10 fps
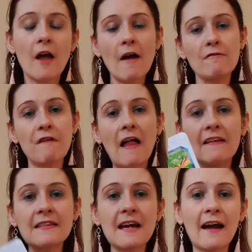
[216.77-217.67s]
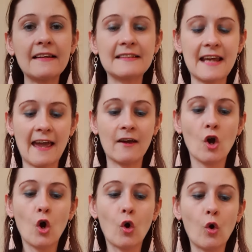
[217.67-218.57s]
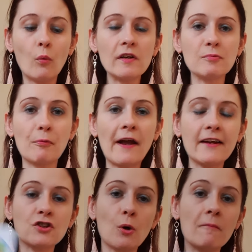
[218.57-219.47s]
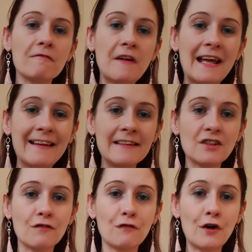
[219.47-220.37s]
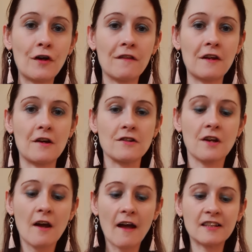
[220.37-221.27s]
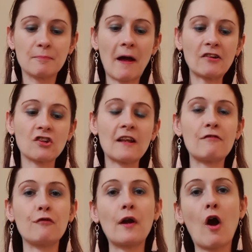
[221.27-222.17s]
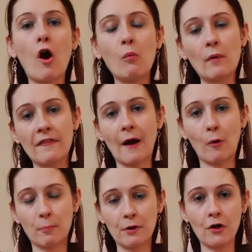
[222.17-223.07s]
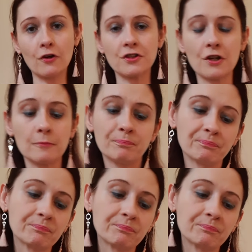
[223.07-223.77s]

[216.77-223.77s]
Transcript: And Valentine's Day always brings up feelings of worthiness, especially if we aren't with our person